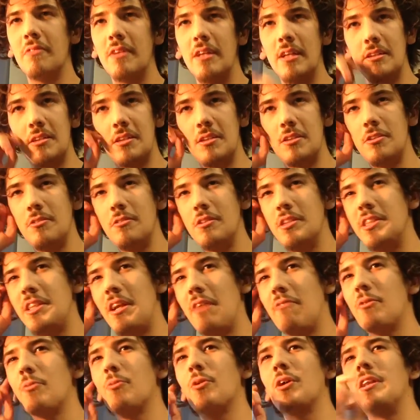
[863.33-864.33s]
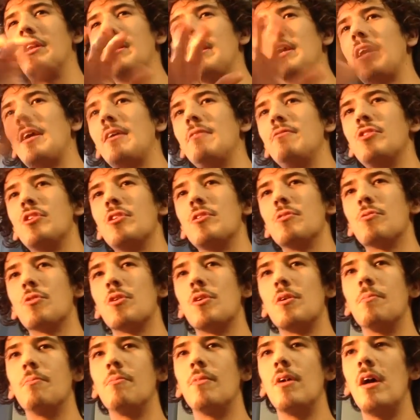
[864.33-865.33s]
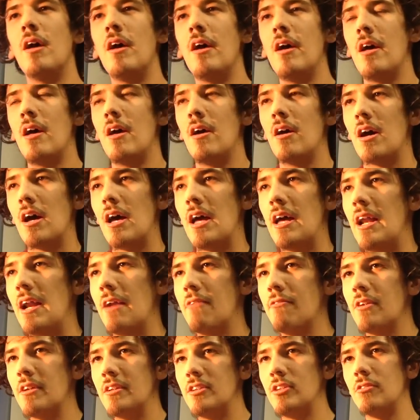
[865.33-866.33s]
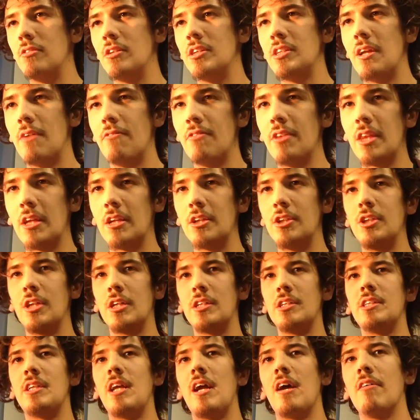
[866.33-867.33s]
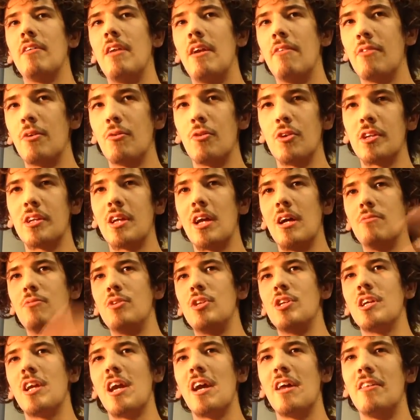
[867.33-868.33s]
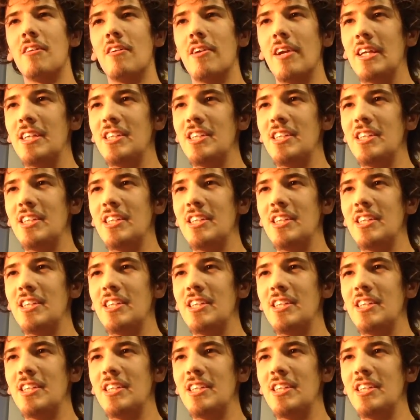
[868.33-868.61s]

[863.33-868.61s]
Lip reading: As soon as everyone leaves the room, and as soon as everything shuts down, everyone comes together.